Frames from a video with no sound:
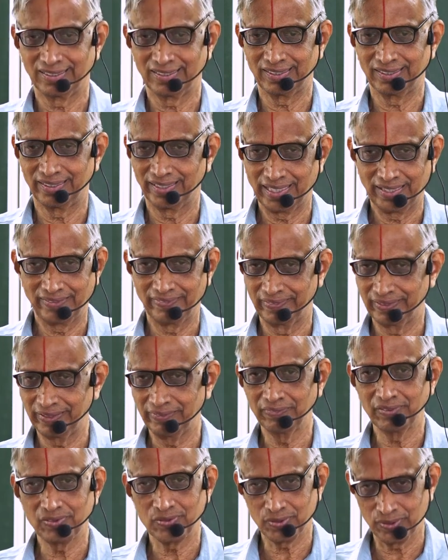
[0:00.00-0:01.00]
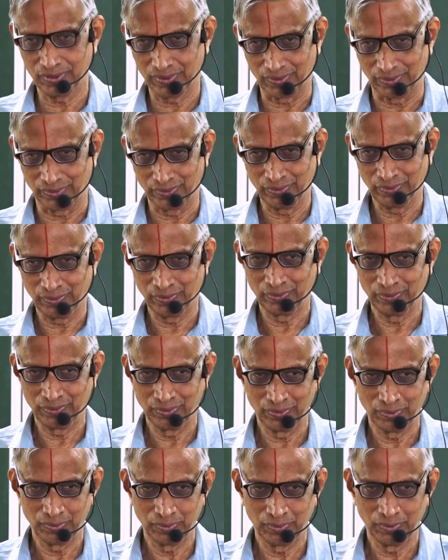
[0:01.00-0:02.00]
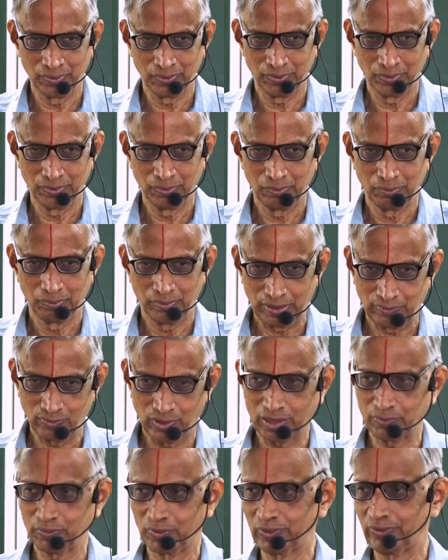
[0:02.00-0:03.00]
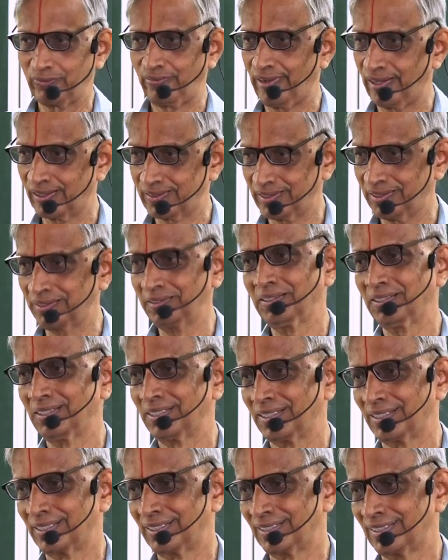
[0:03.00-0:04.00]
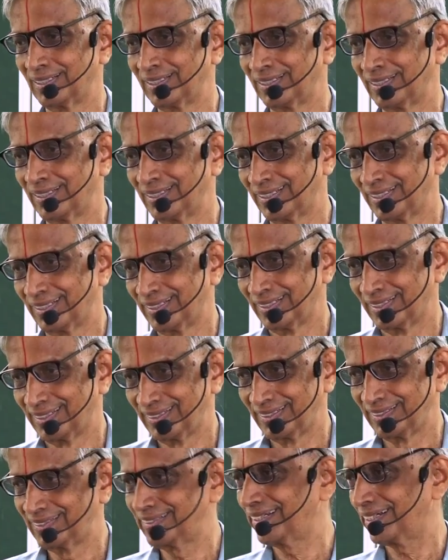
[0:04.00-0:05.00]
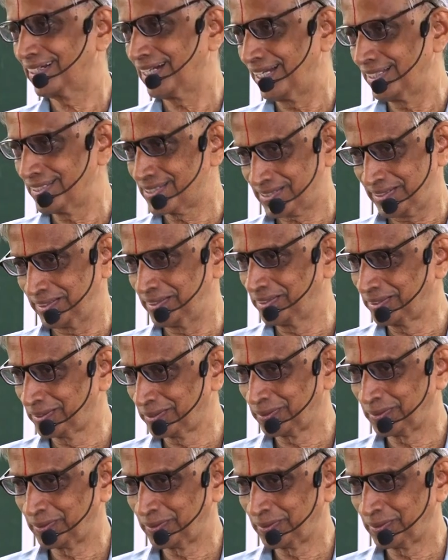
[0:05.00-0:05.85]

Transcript: the derivative is 0. But what about the function? Is it a constant?